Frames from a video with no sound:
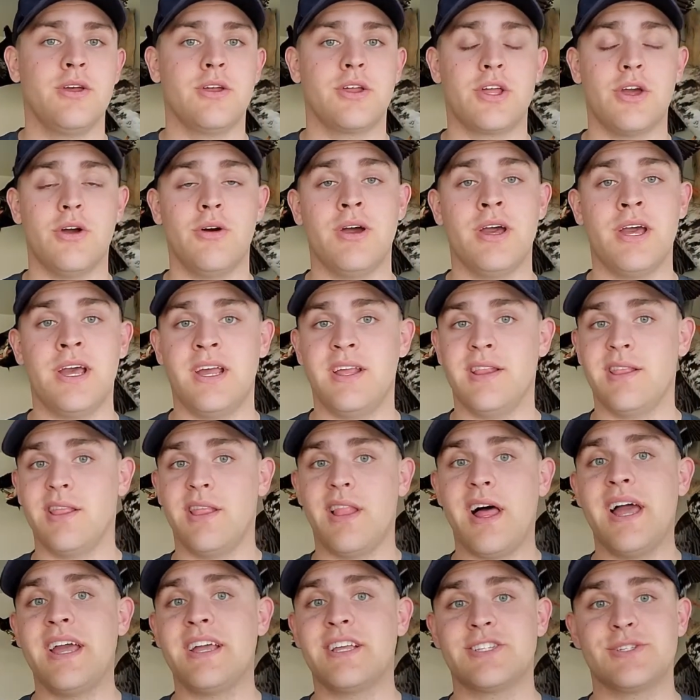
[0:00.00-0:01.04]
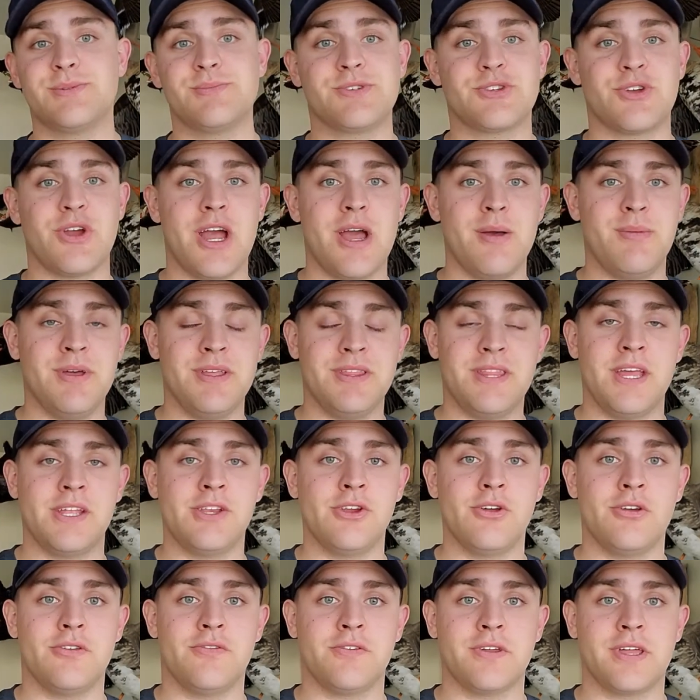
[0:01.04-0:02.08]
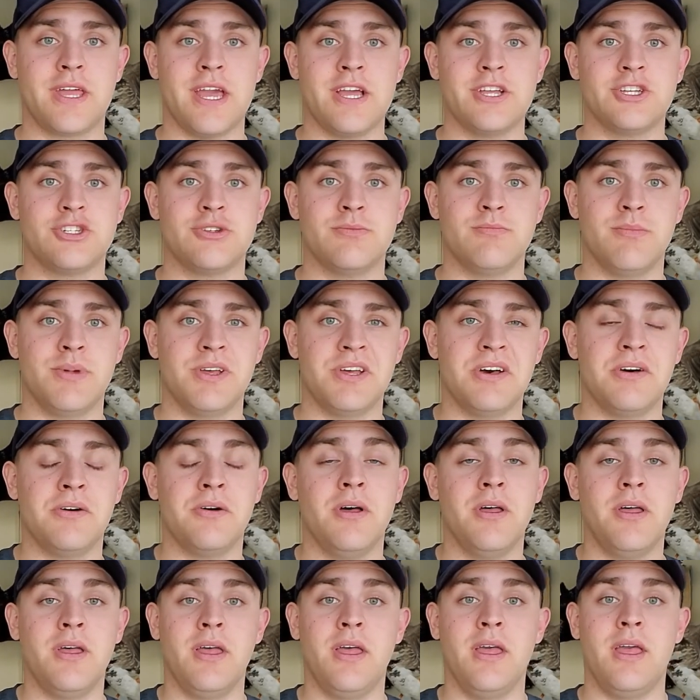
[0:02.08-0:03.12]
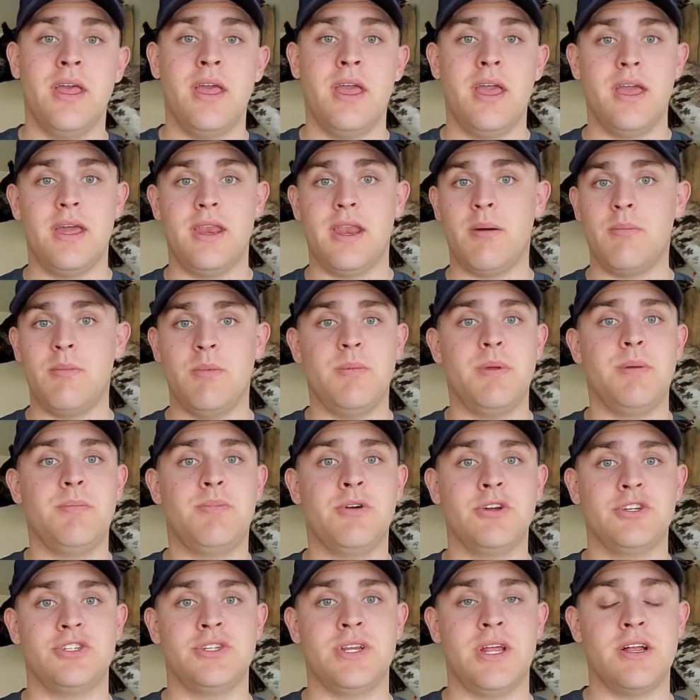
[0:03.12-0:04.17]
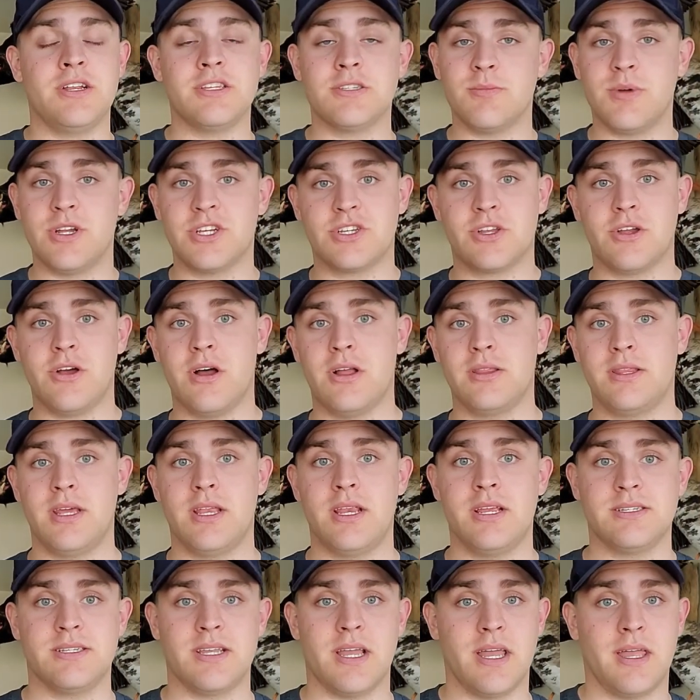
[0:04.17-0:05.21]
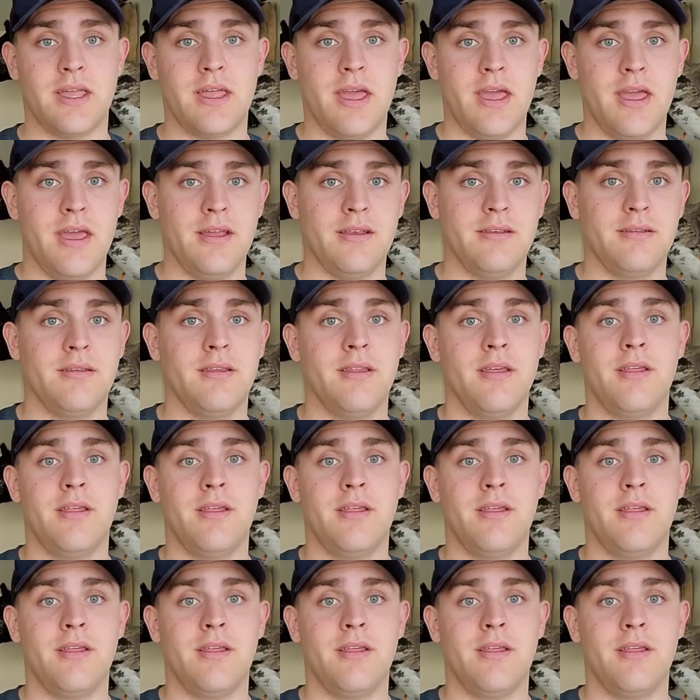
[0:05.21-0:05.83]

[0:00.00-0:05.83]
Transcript: go ahead, like, subscribe, hit that notification bell, and I'm going to be pushing out as much content as I can.